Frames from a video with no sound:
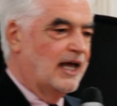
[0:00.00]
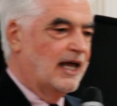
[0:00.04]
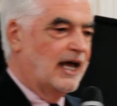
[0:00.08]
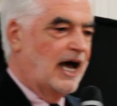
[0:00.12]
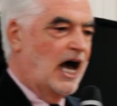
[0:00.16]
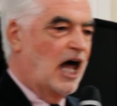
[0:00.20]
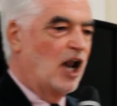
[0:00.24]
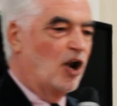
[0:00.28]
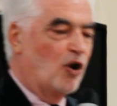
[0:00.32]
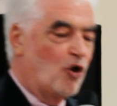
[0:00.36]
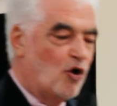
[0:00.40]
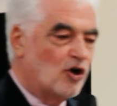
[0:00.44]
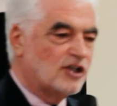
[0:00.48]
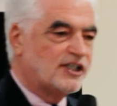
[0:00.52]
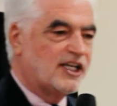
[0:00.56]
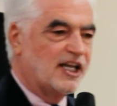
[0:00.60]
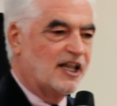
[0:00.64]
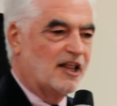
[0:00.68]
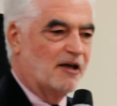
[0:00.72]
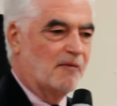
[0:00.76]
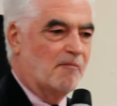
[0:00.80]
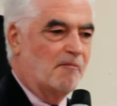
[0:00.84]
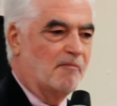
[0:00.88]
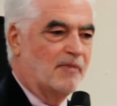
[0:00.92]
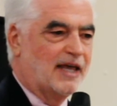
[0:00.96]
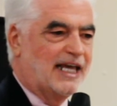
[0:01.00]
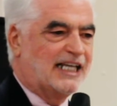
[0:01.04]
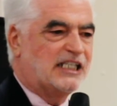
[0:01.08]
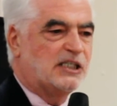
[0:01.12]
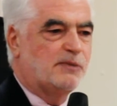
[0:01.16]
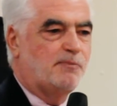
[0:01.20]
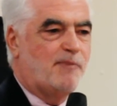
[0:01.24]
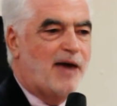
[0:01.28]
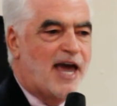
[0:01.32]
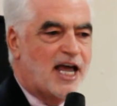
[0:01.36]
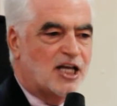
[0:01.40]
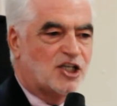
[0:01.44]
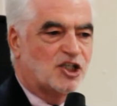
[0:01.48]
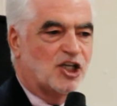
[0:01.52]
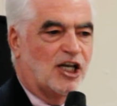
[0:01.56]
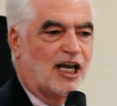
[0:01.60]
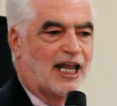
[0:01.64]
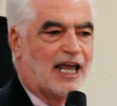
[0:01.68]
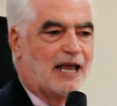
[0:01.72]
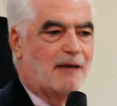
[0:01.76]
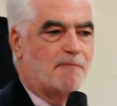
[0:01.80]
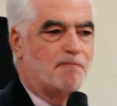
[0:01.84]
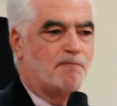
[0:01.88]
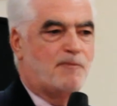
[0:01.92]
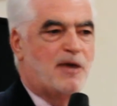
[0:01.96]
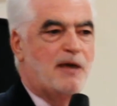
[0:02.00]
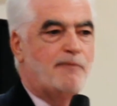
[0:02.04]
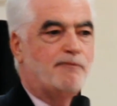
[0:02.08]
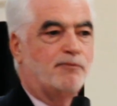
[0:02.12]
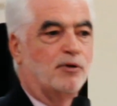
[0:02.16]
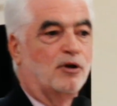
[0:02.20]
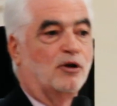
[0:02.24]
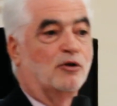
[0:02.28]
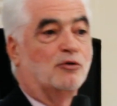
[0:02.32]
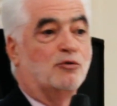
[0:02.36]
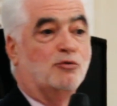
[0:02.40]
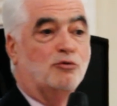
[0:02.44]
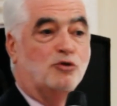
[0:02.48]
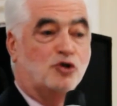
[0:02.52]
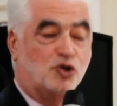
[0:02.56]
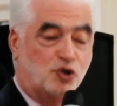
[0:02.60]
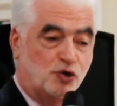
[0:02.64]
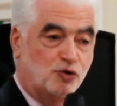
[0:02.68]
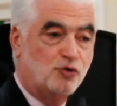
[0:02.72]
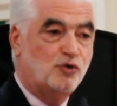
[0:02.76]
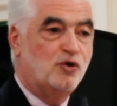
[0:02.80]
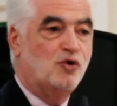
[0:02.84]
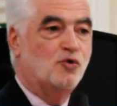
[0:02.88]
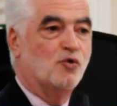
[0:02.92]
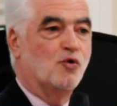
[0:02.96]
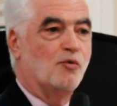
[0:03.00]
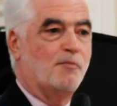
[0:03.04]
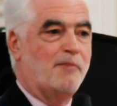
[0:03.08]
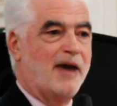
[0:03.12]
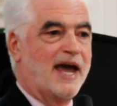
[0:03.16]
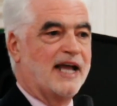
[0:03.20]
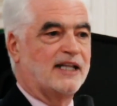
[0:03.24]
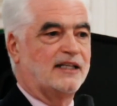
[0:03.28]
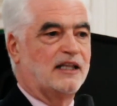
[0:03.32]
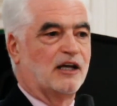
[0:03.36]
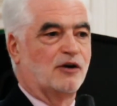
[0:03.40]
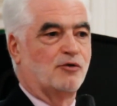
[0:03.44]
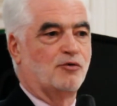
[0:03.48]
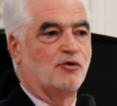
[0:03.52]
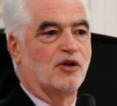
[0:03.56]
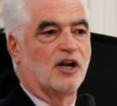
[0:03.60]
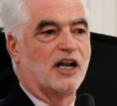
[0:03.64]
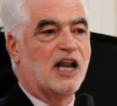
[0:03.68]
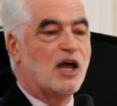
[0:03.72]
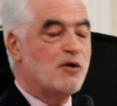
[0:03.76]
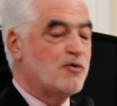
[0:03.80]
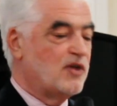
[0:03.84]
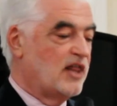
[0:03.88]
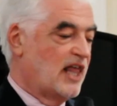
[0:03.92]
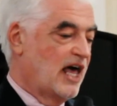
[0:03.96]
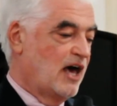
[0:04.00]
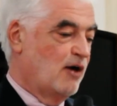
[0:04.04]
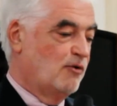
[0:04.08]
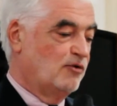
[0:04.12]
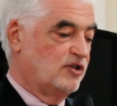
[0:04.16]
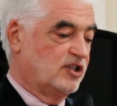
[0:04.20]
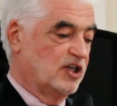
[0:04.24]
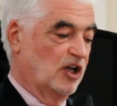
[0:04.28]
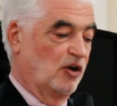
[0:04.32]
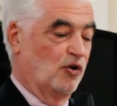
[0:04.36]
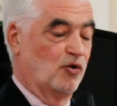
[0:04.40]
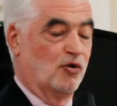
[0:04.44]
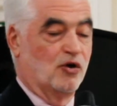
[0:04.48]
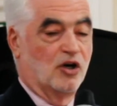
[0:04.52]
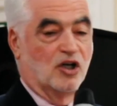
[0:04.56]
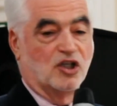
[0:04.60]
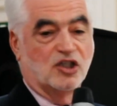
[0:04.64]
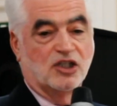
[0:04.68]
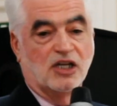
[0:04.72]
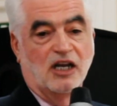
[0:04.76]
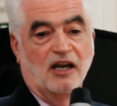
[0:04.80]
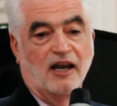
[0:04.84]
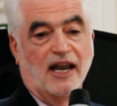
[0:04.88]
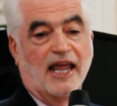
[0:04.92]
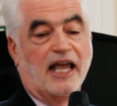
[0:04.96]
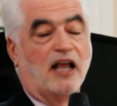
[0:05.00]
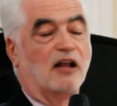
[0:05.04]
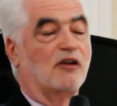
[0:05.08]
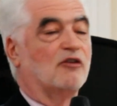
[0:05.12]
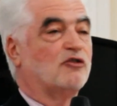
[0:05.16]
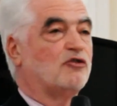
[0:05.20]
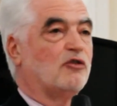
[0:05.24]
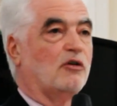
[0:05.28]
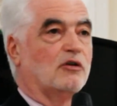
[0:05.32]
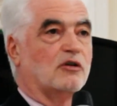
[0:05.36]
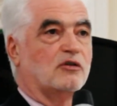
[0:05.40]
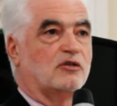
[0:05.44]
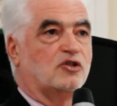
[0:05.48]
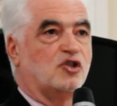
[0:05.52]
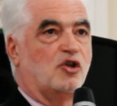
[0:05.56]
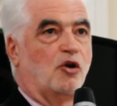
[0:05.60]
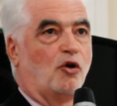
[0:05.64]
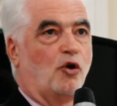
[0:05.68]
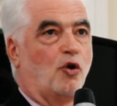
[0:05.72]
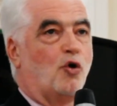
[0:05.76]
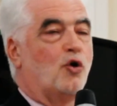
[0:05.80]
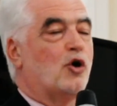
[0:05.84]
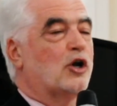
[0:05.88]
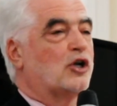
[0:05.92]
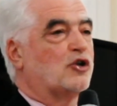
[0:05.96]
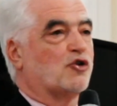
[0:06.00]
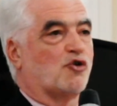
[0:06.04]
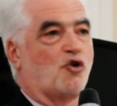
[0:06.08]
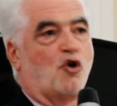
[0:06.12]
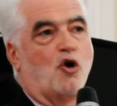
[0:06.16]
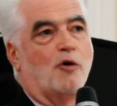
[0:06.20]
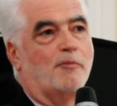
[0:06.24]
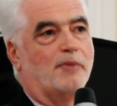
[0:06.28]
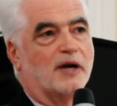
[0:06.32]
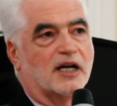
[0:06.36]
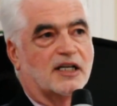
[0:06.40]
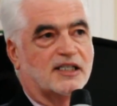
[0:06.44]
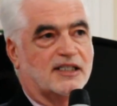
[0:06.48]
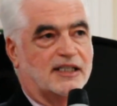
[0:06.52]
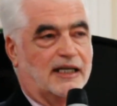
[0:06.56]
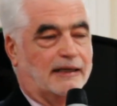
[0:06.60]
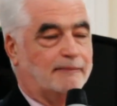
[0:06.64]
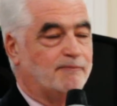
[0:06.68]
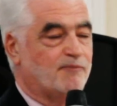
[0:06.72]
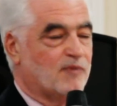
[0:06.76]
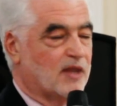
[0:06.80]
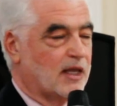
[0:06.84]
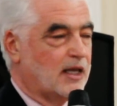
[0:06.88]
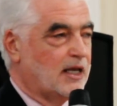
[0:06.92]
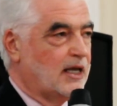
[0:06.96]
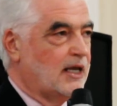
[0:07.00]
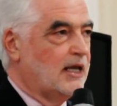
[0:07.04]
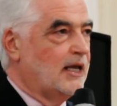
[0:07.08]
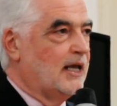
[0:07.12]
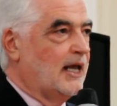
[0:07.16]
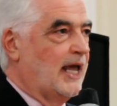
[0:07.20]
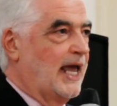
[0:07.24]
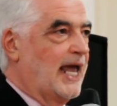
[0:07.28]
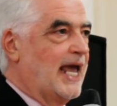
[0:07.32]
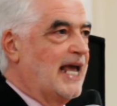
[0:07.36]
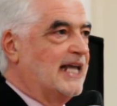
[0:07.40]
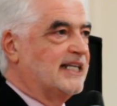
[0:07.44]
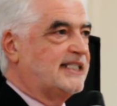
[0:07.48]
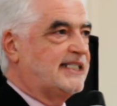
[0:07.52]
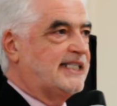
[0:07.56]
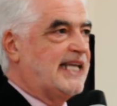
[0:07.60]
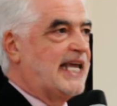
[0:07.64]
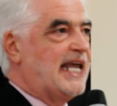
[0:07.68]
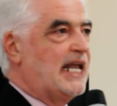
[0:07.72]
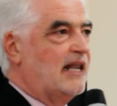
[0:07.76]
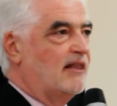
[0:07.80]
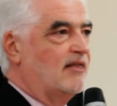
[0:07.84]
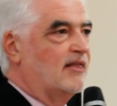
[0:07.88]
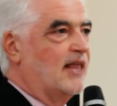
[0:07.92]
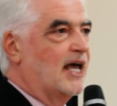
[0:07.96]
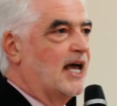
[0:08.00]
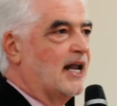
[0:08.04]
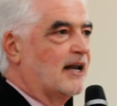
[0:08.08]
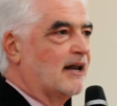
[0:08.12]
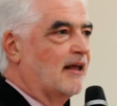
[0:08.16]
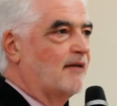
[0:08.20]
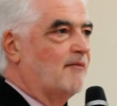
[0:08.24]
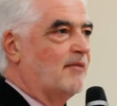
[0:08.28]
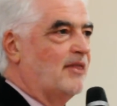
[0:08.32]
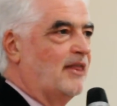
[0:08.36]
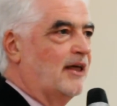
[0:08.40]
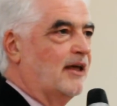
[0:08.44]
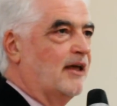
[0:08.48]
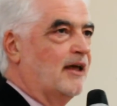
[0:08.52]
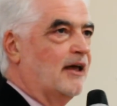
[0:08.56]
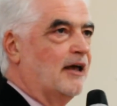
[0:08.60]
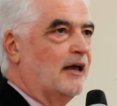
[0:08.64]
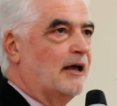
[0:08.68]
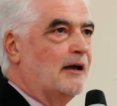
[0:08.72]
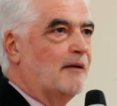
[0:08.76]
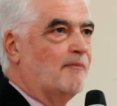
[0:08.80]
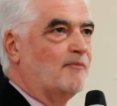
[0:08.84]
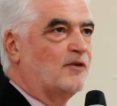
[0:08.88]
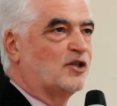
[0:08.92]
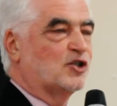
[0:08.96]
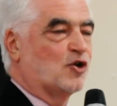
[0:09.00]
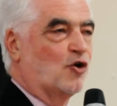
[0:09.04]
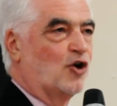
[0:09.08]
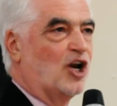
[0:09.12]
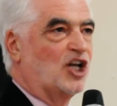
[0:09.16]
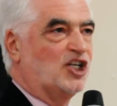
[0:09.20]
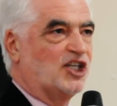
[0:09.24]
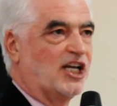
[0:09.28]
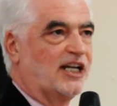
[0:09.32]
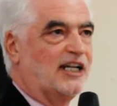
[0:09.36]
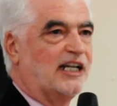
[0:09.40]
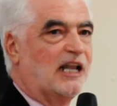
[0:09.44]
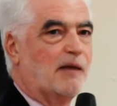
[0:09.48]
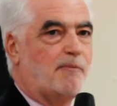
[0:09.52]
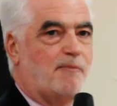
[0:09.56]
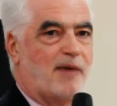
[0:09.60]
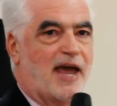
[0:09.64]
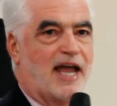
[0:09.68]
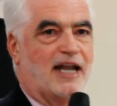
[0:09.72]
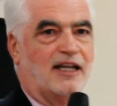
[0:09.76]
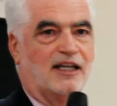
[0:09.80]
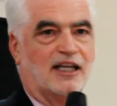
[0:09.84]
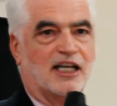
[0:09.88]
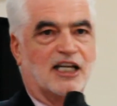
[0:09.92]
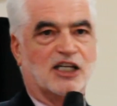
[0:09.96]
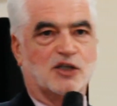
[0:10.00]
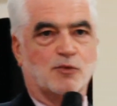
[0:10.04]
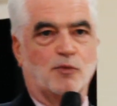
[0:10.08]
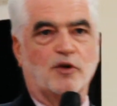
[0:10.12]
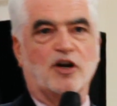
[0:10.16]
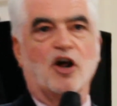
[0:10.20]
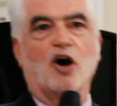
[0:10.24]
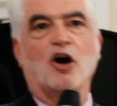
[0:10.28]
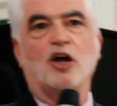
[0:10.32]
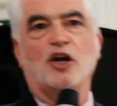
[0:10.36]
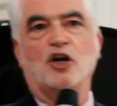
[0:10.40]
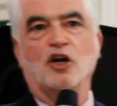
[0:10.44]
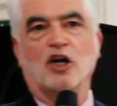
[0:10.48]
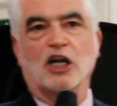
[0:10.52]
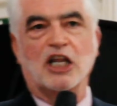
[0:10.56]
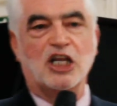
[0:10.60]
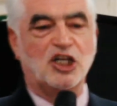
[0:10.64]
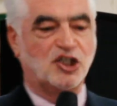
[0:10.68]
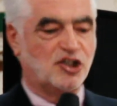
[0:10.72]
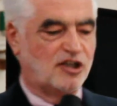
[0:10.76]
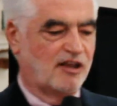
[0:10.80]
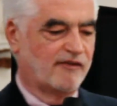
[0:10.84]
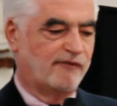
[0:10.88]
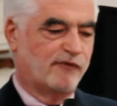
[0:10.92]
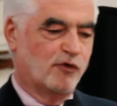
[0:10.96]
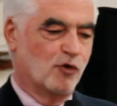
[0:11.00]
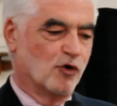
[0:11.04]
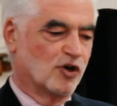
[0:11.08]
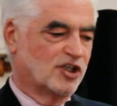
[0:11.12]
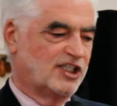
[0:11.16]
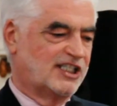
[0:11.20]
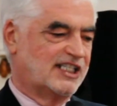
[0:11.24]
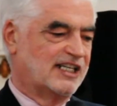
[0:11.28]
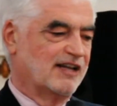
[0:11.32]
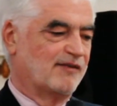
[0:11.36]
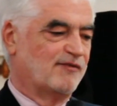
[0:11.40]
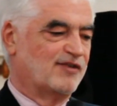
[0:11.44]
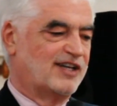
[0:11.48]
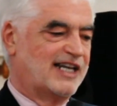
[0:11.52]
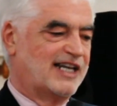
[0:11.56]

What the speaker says: A lot of them, especially people who should know better, who are now in the House of Lords, like Lord Robertson, saying that the Scottish independence would unleash the forces of